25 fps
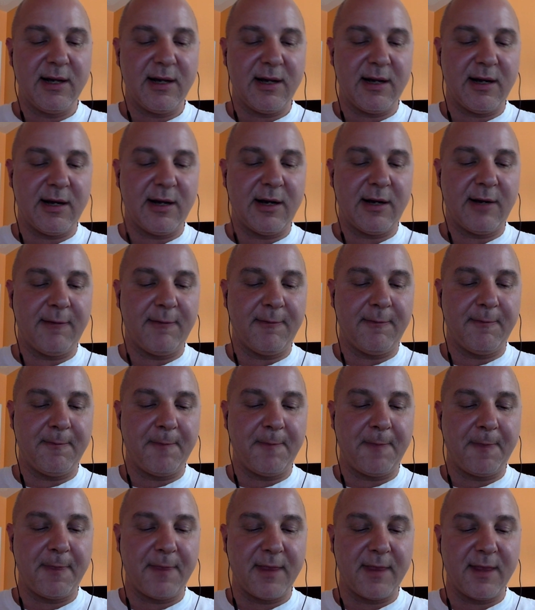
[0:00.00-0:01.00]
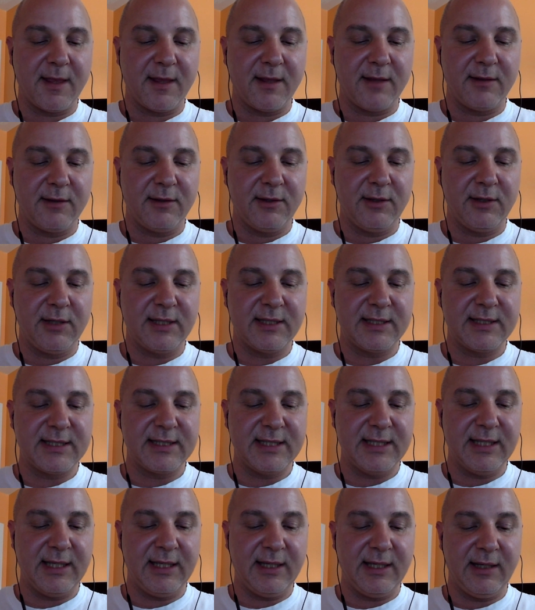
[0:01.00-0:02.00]
You can
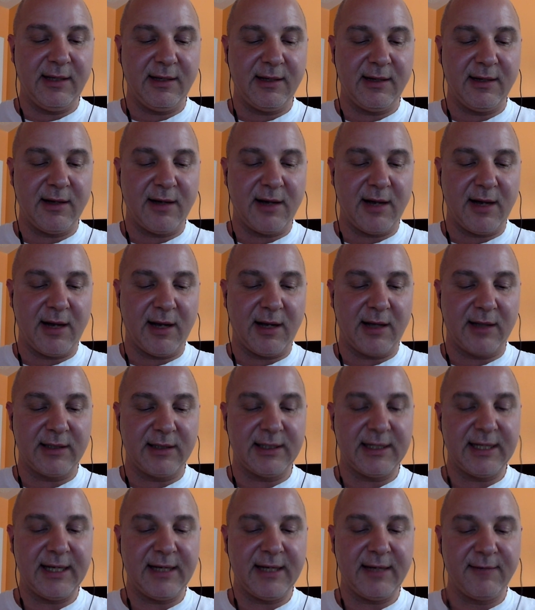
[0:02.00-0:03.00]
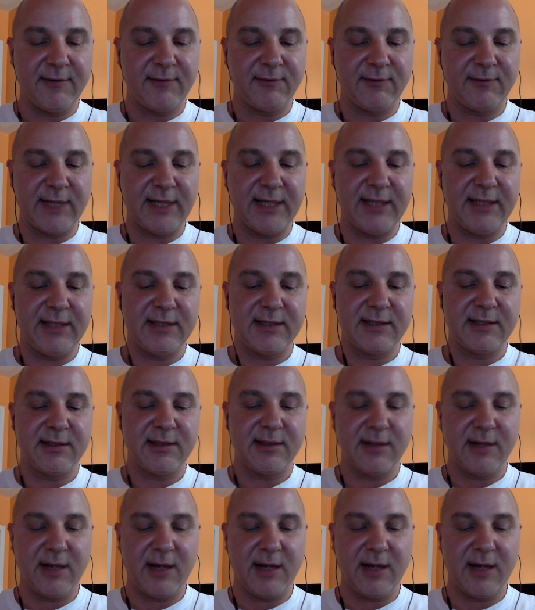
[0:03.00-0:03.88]
see the date of the flight,